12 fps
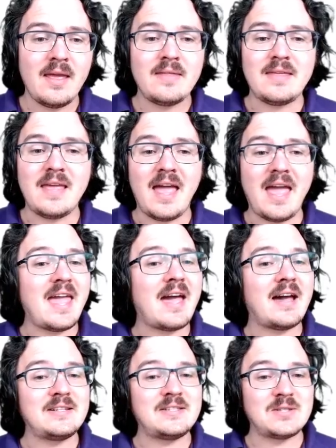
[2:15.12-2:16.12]
The
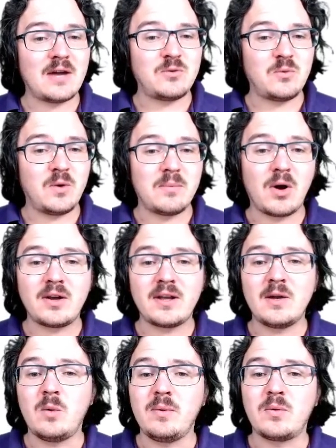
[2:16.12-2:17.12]
AI software market
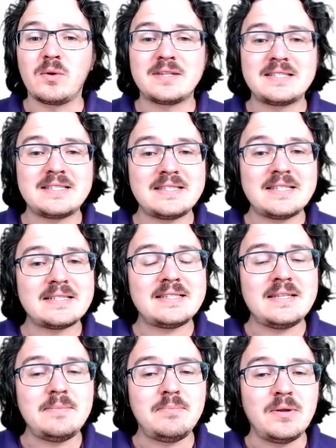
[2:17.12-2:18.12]
will be worth
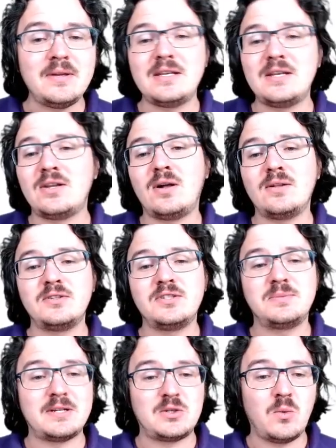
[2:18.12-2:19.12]
$60 billion
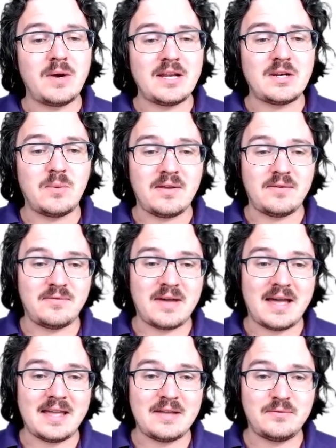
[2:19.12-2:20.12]
by
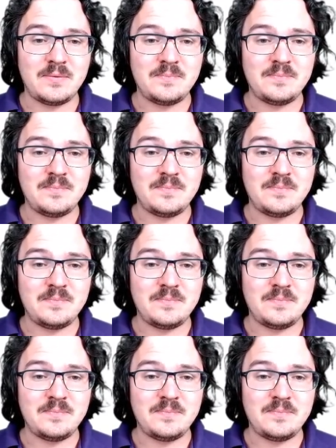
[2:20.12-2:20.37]
2025.